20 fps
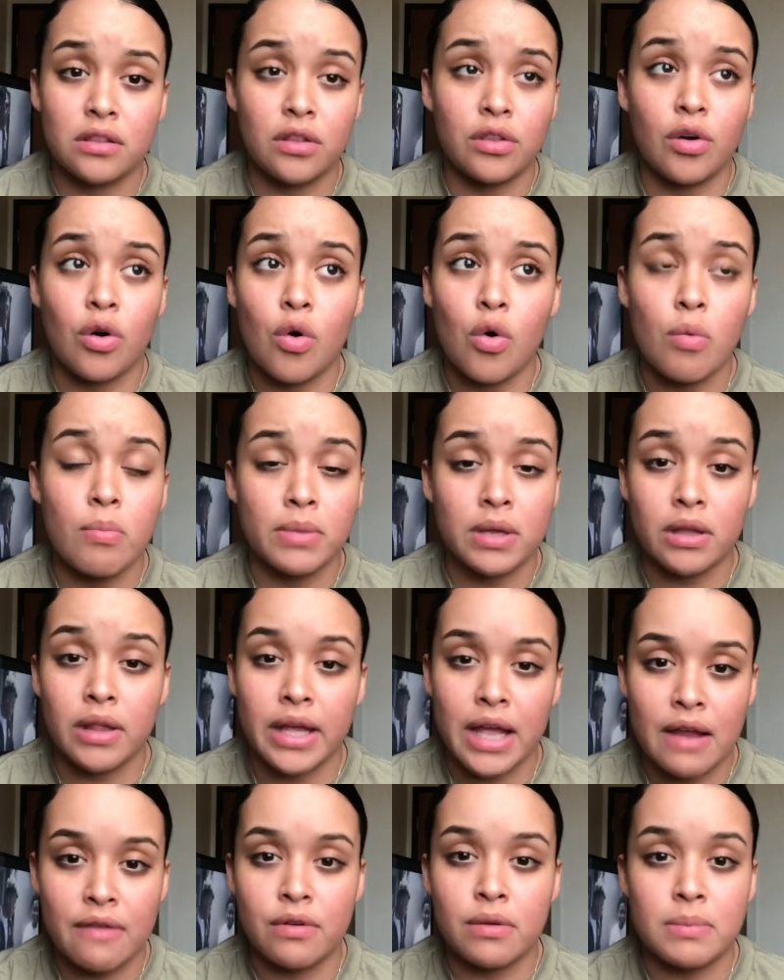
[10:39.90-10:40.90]
the whole meal,
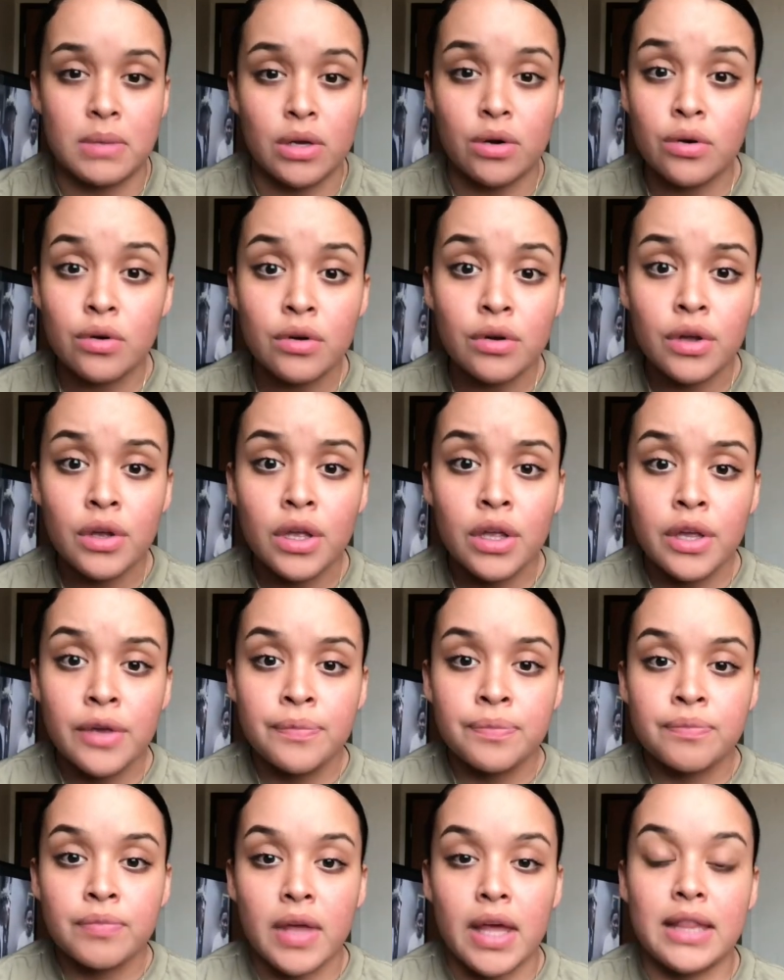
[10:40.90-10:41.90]
like every meal,
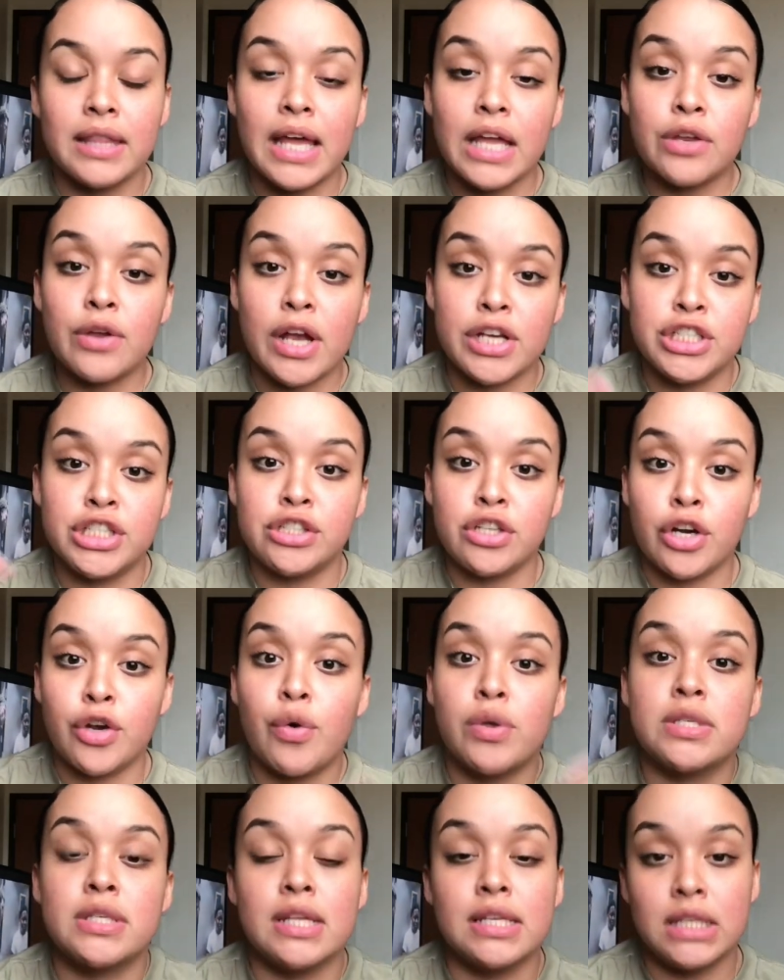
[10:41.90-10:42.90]
and then you actually start
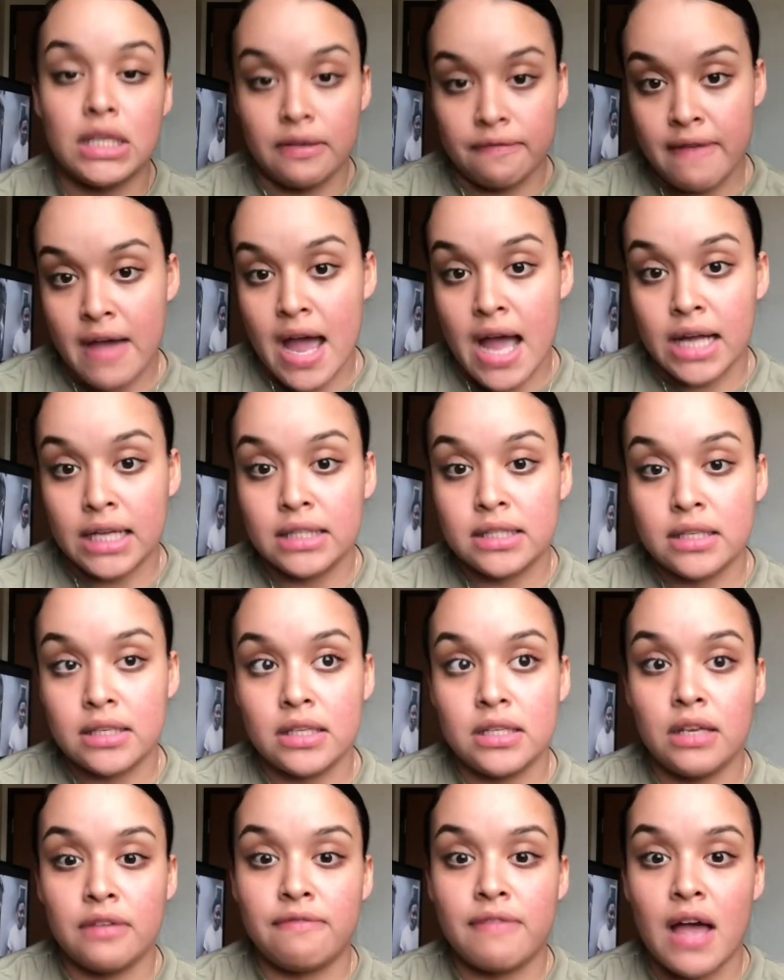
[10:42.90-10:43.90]
going to the DFAC.
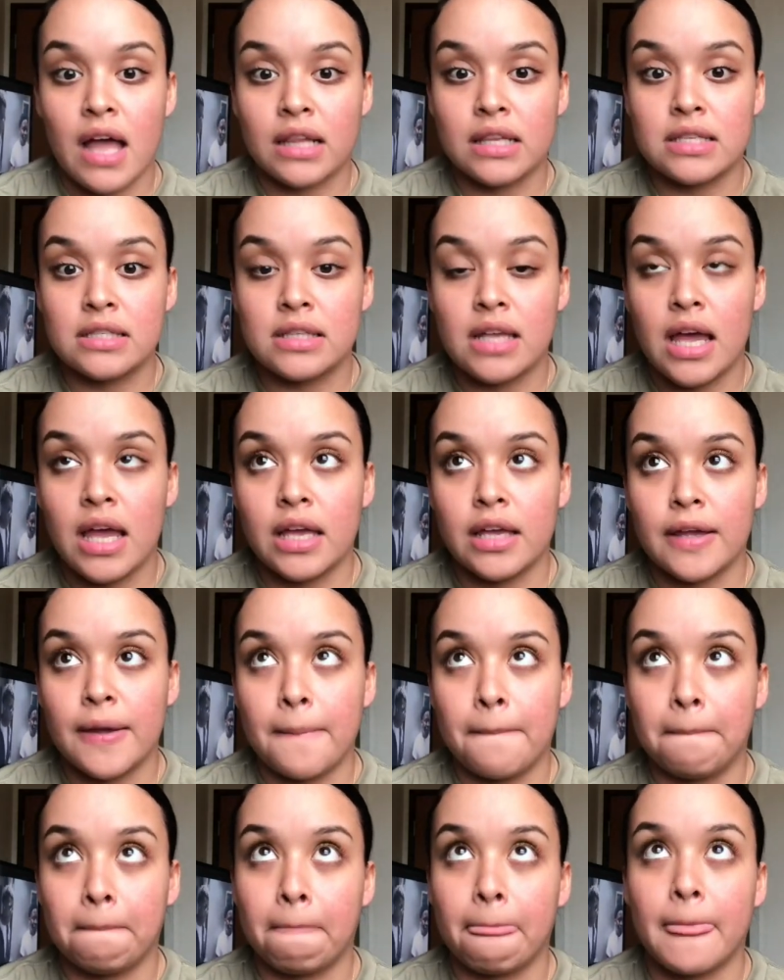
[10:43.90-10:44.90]
The DFAC is like
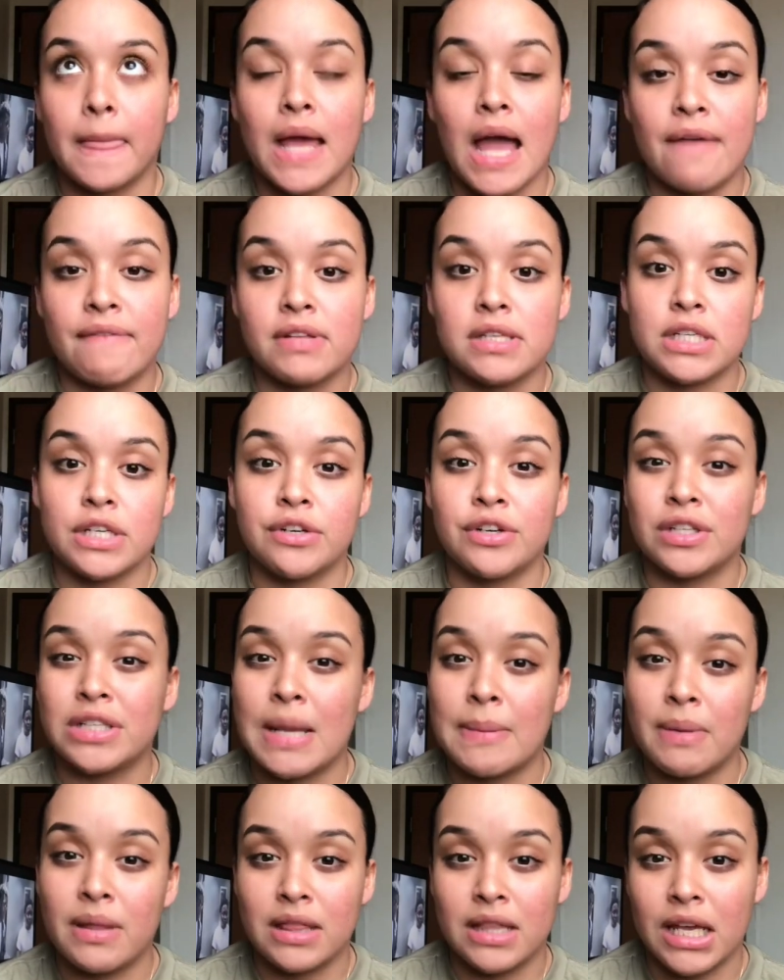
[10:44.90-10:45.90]
the cafeteria
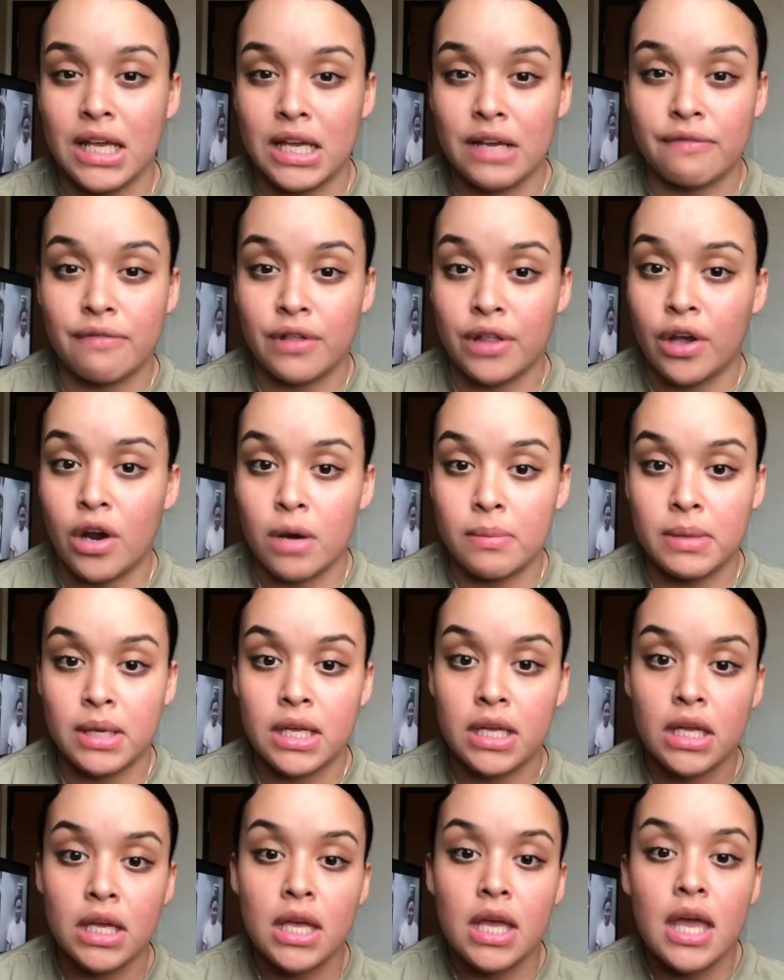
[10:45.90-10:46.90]
type of thing for the army,